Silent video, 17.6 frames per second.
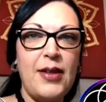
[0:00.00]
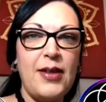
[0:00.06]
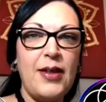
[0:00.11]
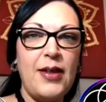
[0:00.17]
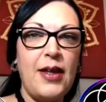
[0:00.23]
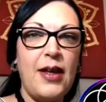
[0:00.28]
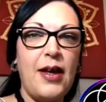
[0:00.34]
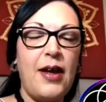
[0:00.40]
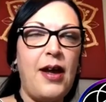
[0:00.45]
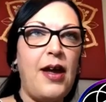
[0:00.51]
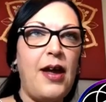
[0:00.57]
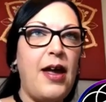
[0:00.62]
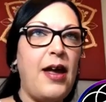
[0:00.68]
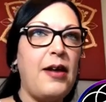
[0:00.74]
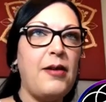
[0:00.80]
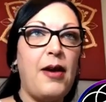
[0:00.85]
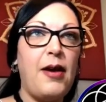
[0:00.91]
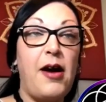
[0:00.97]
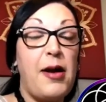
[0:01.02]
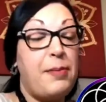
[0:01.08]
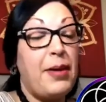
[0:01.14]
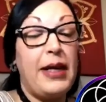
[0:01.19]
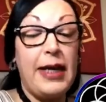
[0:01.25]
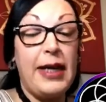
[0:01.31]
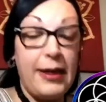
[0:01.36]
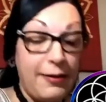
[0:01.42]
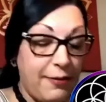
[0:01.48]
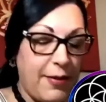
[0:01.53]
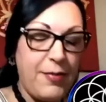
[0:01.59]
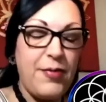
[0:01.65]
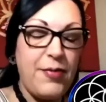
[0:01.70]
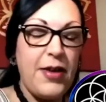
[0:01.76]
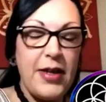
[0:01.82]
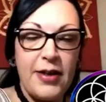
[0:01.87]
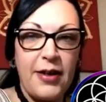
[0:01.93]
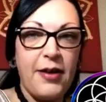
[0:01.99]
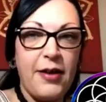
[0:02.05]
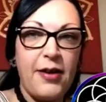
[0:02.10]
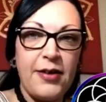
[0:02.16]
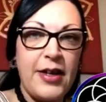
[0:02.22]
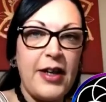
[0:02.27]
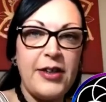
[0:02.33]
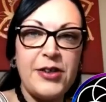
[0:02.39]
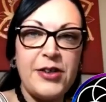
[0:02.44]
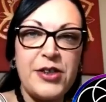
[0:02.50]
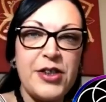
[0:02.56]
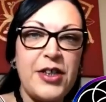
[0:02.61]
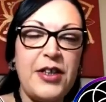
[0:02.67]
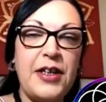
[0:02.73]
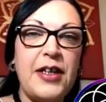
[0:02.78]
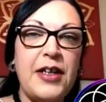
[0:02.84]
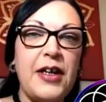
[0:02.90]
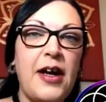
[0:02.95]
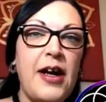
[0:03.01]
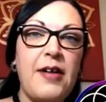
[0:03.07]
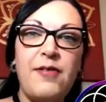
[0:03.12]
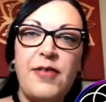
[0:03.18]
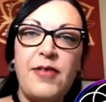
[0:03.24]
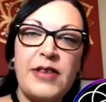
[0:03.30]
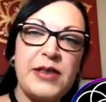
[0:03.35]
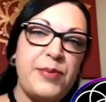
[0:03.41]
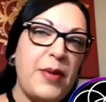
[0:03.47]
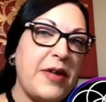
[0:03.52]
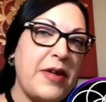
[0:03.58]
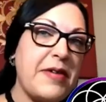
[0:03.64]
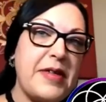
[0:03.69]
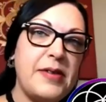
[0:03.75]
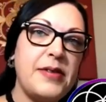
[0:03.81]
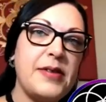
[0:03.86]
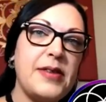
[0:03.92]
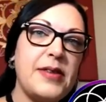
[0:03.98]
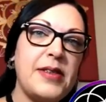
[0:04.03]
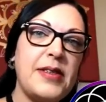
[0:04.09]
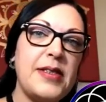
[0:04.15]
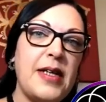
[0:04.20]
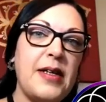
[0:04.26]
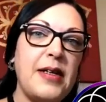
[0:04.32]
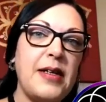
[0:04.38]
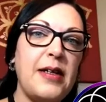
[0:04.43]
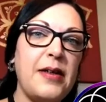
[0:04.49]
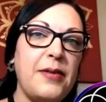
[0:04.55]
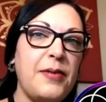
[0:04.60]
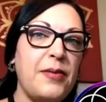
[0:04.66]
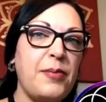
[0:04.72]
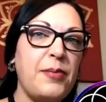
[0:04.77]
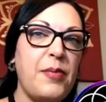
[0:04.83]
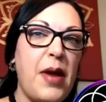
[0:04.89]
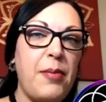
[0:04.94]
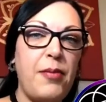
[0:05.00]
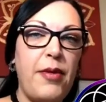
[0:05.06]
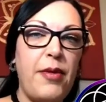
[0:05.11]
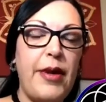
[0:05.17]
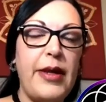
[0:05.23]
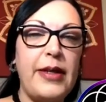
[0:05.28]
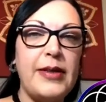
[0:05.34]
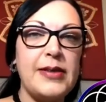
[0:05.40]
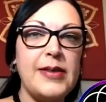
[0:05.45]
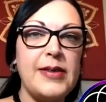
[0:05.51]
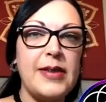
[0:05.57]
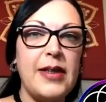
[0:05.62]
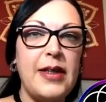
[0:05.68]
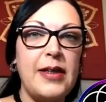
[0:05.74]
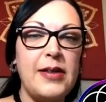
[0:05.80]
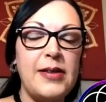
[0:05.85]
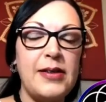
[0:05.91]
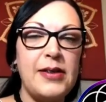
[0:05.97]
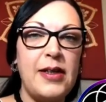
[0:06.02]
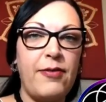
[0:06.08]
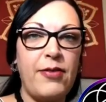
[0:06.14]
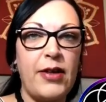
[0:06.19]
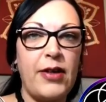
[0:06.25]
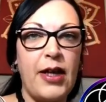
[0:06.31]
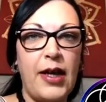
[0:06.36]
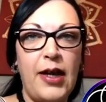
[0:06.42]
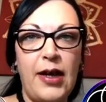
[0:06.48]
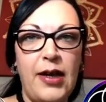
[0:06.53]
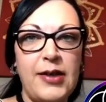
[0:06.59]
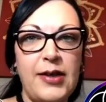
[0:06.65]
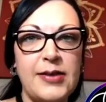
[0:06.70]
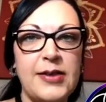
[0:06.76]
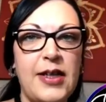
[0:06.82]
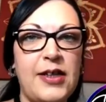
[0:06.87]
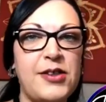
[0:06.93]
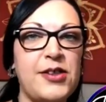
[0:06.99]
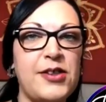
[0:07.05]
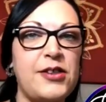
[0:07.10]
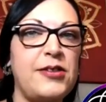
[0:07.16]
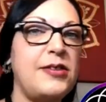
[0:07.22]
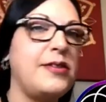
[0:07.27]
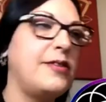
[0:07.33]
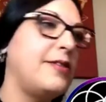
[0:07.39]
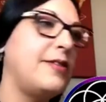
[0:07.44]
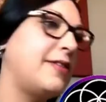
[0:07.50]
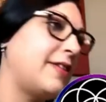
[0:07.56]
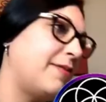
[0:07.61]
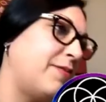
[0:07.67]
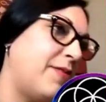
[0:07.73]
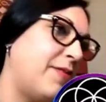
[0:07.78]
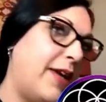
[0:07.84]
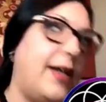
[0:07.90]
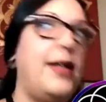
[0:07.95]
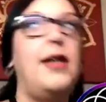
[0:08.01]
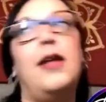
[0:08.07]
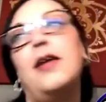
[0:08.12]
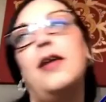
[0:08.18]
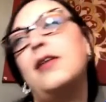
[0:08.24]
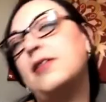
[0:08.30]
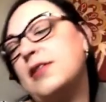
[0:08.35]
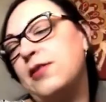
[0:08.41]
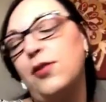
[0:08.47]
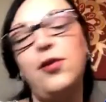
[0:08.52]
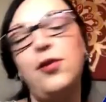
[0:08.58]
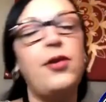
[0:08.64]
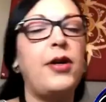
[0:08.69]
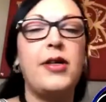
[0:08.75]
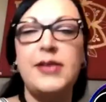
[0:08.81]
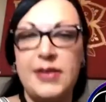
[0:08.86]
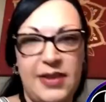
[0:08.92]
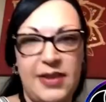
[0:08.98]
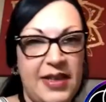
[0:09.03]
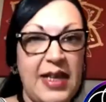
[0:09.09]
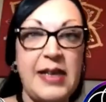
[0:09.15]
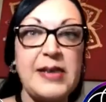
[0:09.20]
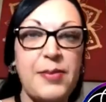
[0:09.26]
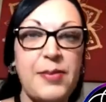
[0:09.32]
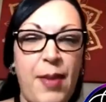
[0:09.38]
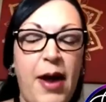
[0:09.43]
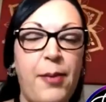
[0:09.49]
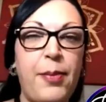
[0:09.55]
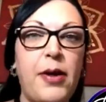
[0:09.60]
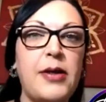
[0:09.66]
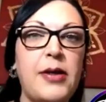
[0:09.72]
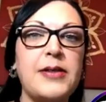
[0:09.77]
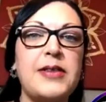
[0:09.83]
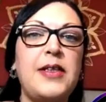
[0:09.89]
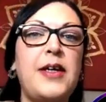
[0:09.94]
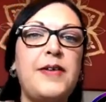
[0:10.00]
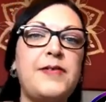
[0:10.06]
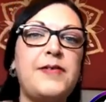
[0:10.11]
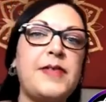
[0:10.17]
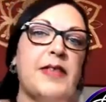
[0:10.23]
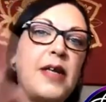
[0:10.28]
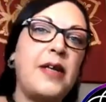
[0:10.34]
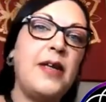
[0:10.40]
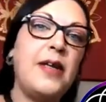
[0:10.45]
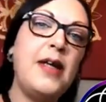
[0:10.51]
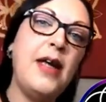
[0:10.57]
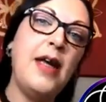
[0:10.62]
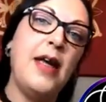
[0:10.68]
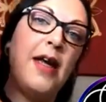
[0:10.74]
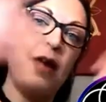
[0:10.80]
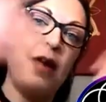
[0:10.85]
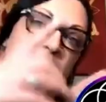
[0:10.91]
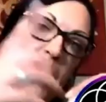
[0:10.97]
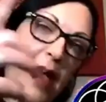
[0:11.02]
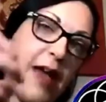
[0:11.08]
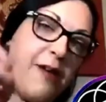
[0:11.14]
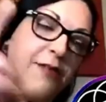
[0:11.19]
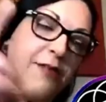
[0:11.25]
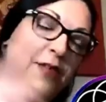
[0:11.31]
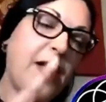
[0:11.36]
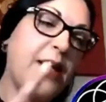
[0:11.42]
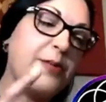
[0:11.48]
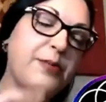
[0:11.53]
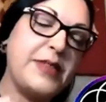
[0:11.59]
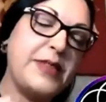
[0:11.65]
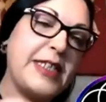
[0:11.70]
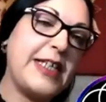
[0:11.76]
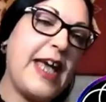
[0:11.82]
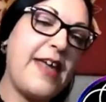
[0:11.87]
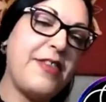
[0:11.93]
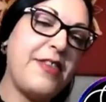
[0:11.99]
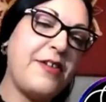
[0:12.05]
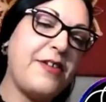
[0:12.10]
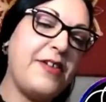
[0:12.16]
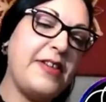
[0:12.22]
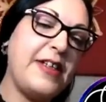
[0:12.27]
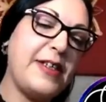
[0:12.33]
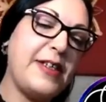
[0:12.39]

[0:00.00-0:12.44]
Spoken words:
I believe in reincarnation, and I have experienced memories and different healing sessions and readings and all kinds of things about past lives that have come together in this.